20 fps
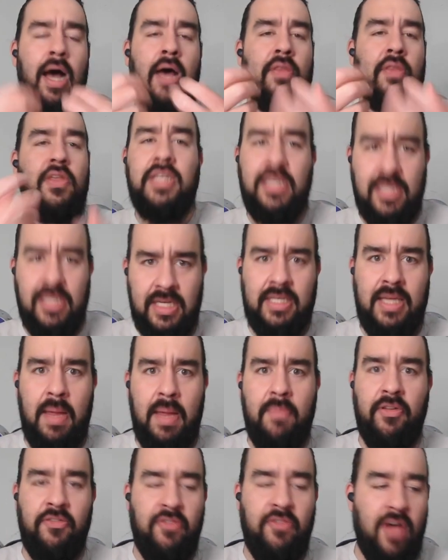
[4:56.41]
This is
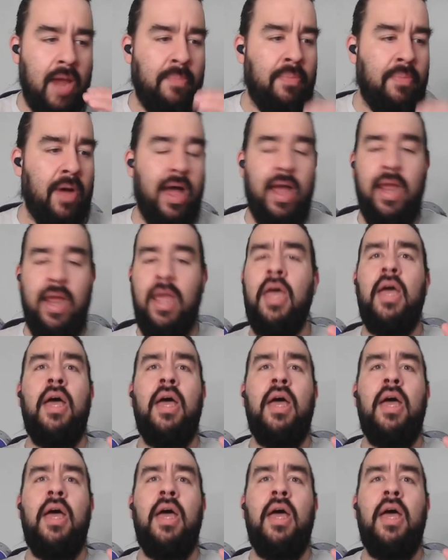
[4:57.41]
exemplified by